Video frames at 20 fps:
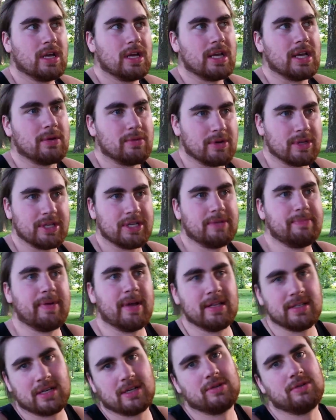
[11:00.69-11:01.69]
it really
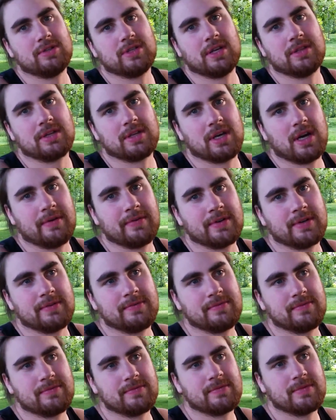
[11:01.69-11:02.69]
depends on who's on the cover.
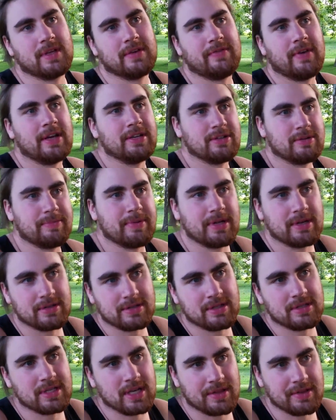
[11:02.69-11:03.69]
If Adrian
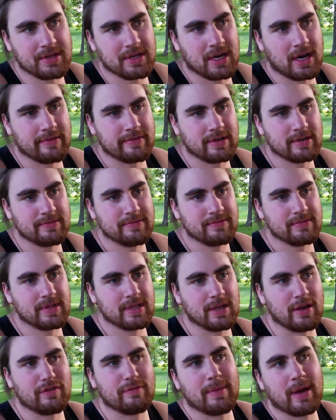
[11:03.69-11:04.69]
Peterson's on the cover,
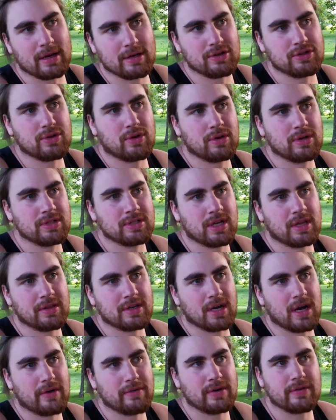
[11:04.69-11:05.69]
if Michael Jordan's on the
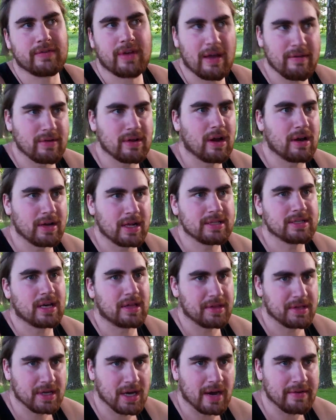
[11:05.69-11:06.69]
cover, if Kevin Garnett's
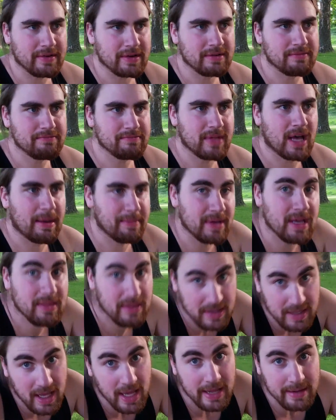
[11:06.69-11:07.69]
on the cover, I'm
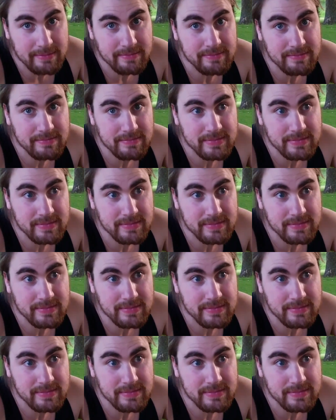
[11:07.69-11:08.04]
getting the game.